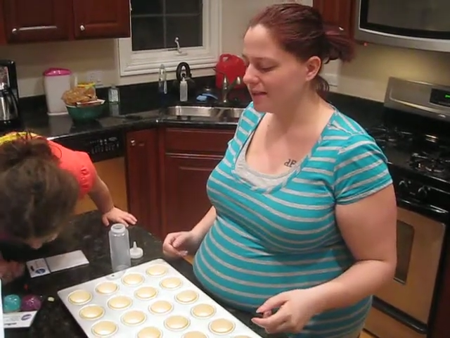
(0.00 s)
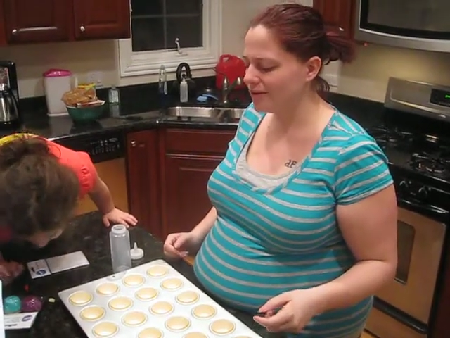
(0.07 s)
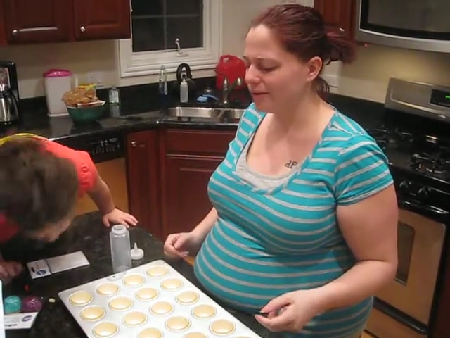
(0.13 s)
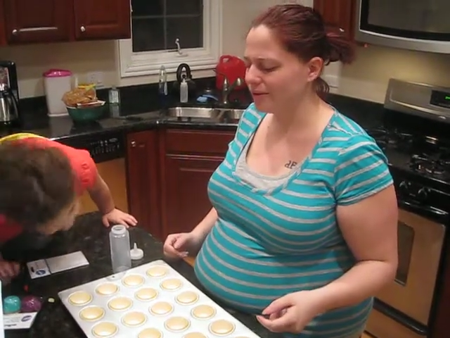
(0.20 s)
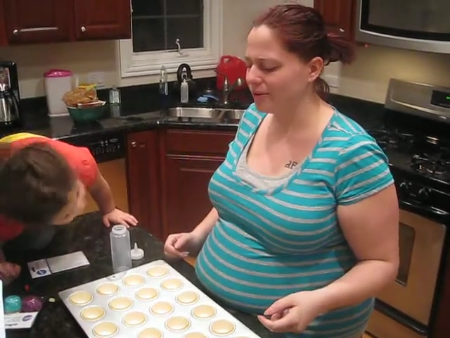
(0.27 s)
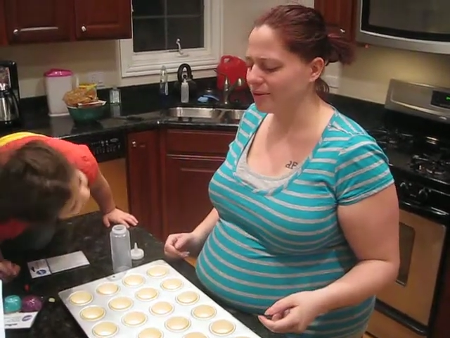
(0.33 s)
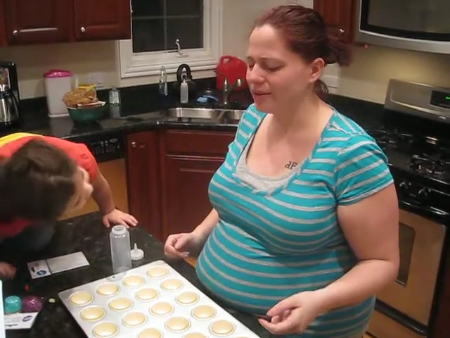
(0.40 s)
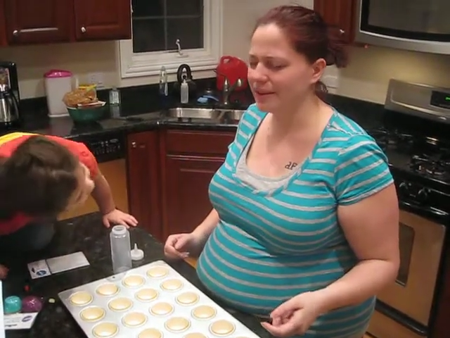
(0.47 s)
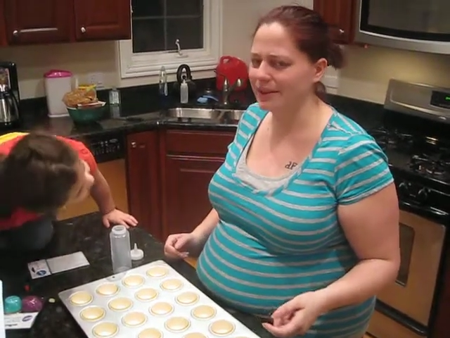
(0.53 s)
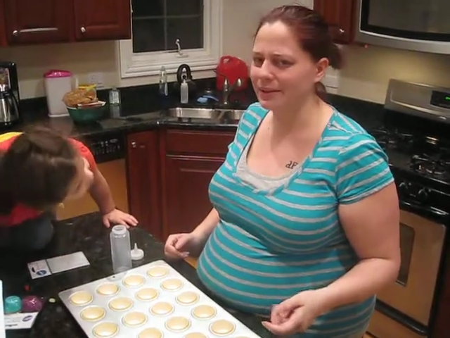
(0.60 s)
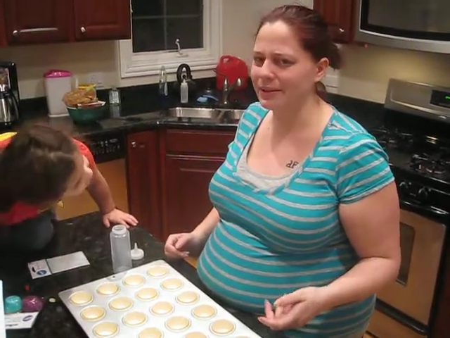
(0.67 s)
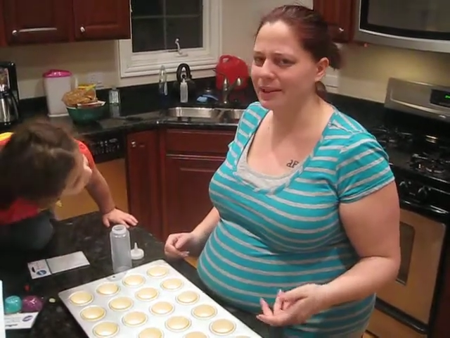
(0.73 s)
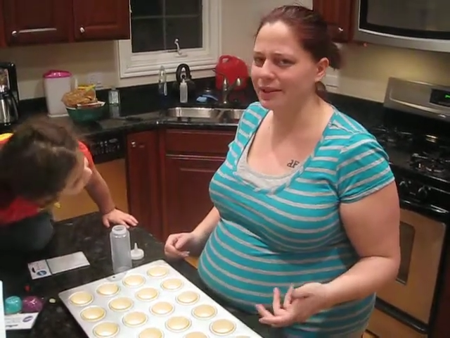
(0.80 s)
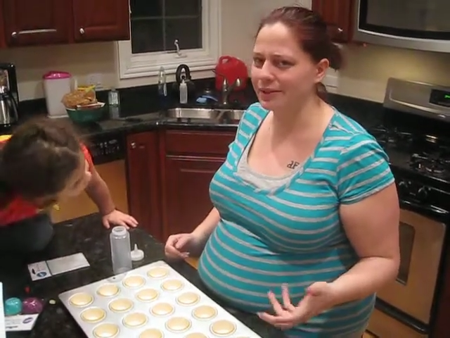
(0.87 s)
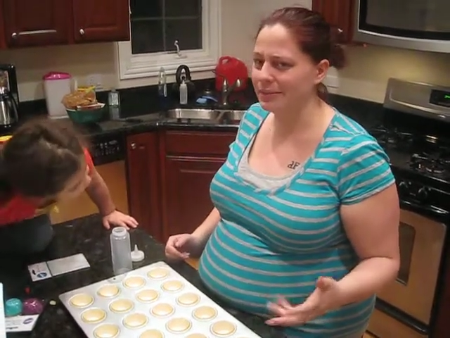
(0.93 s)
don't really
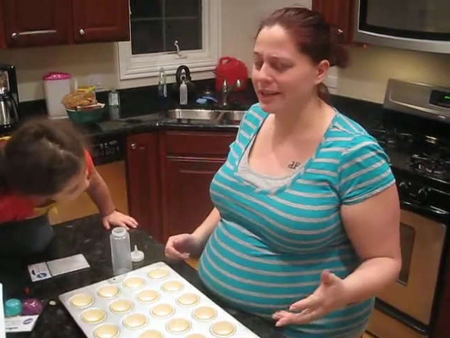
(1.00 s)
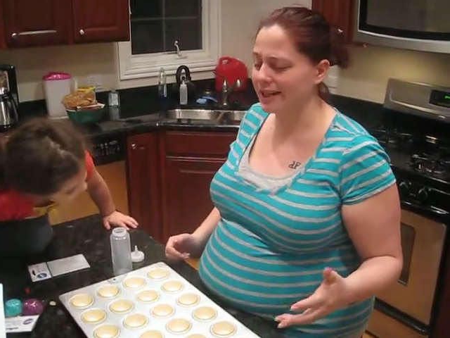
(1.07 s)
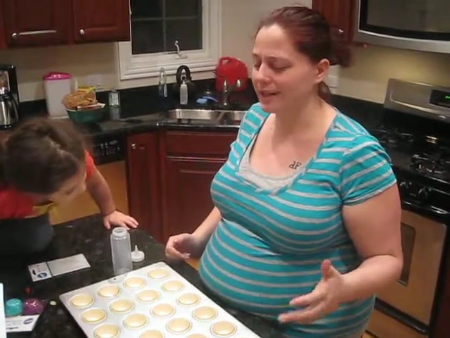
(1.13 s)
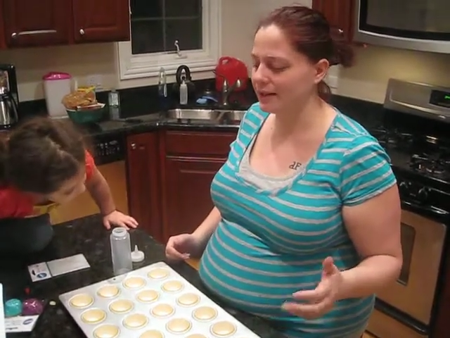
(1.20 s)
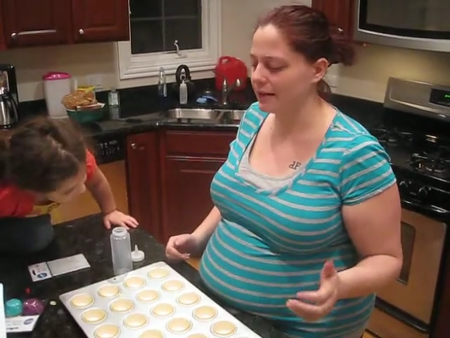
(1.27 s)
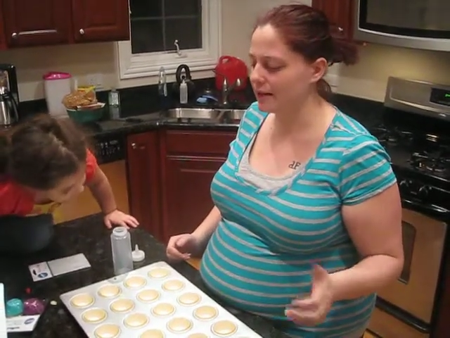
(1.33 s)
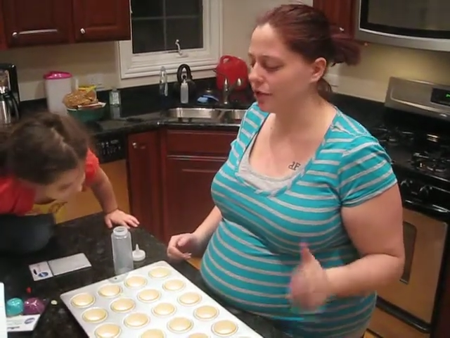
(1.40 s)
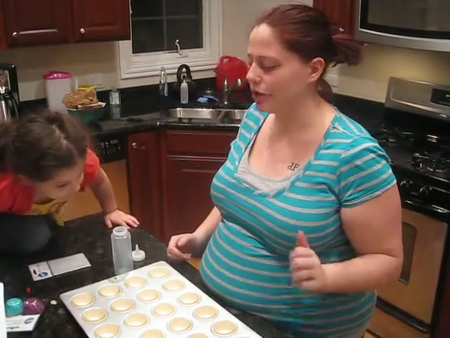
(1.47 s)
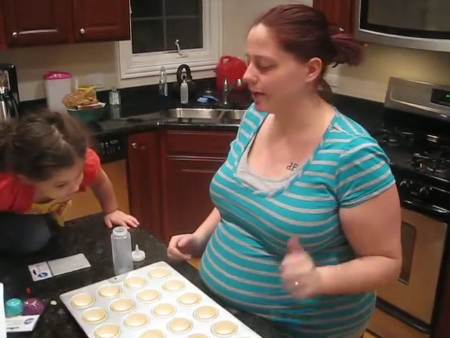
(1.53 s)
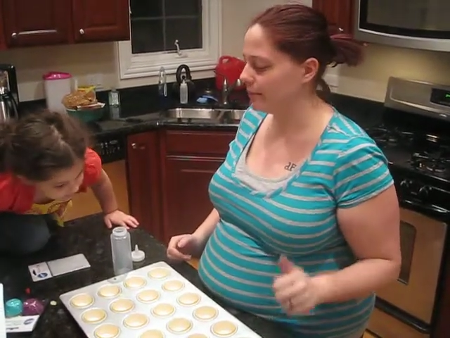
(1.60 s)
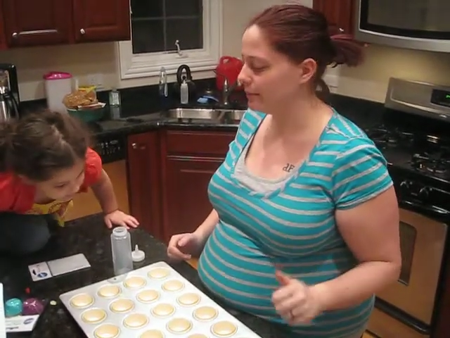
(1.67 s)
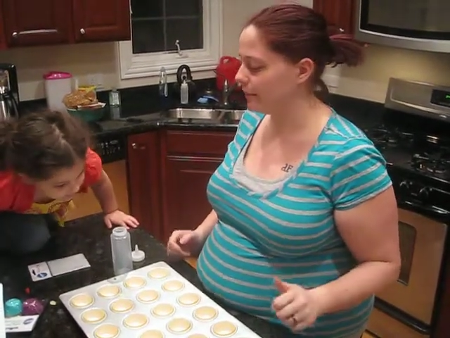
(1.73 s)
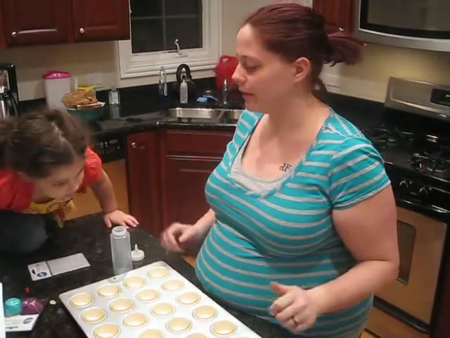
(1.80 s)
want to go back into shape.